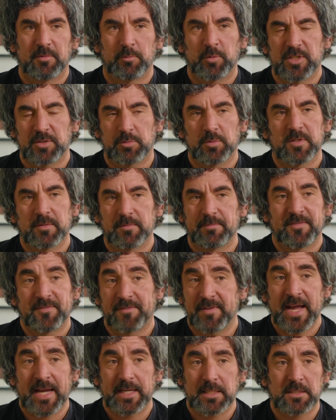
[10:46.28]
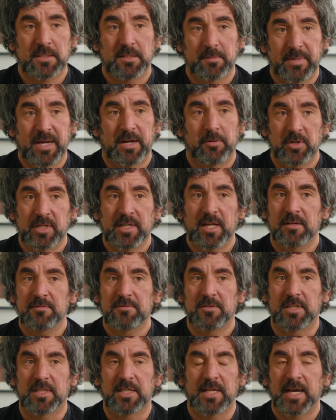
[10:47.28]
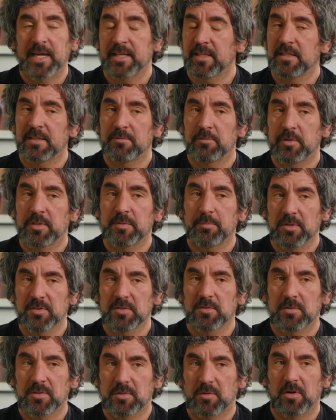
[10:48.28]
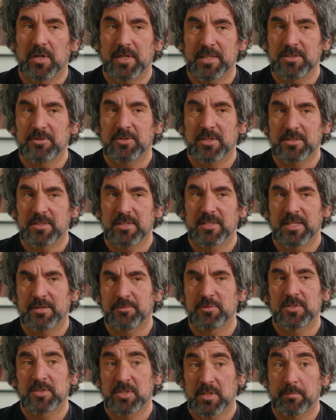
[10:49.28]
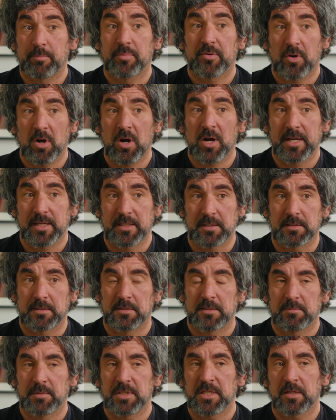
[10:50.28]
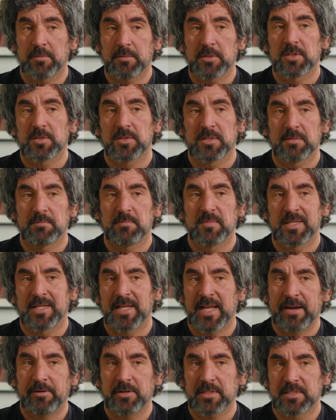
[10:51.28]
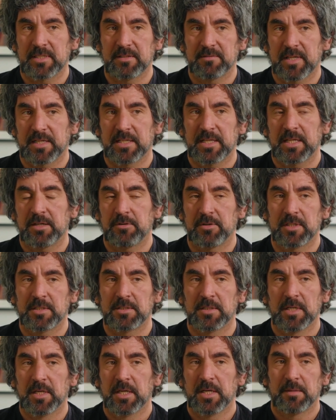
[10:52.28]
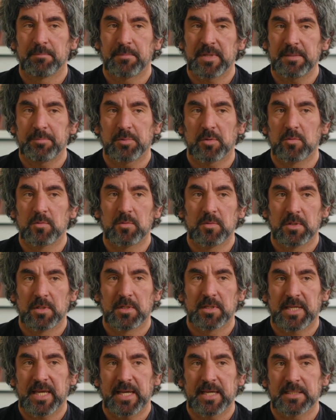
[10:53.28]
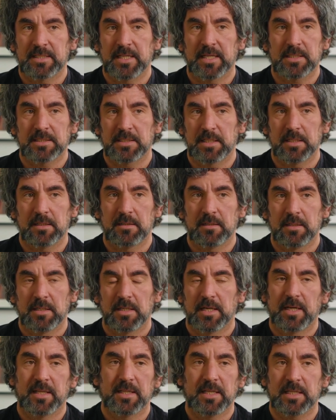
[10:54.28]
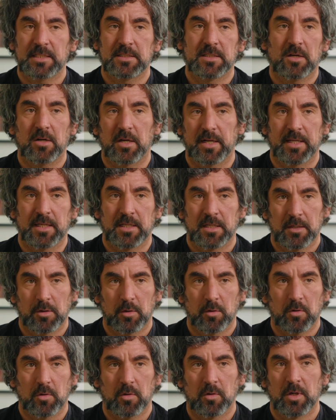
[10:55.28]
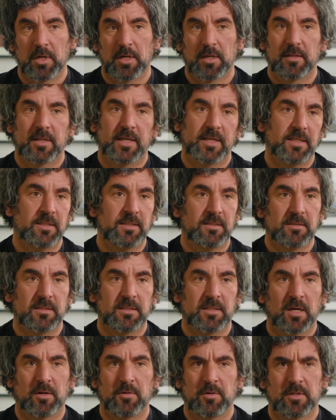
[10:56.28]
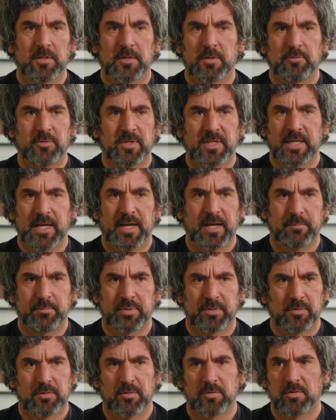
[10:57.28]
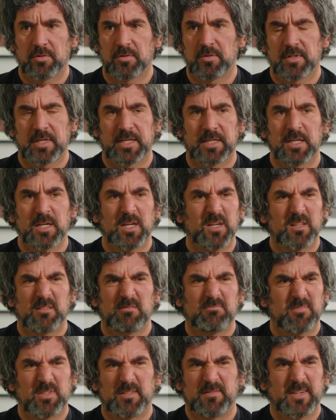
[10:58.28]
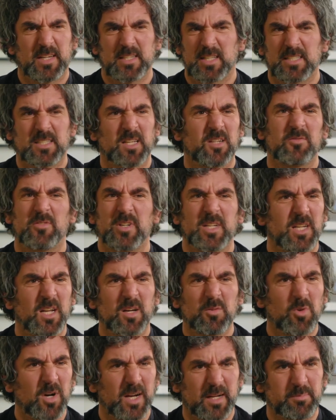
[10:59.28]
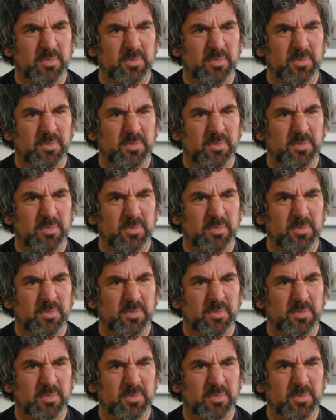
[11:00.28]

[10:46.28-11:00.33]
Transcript: which were facts about recovery, and the response was quite interesting. They were surprised, you know, because the narrative they hear is people get addicted and they die, or they go to a rehab, or they, in fact, they don't really know what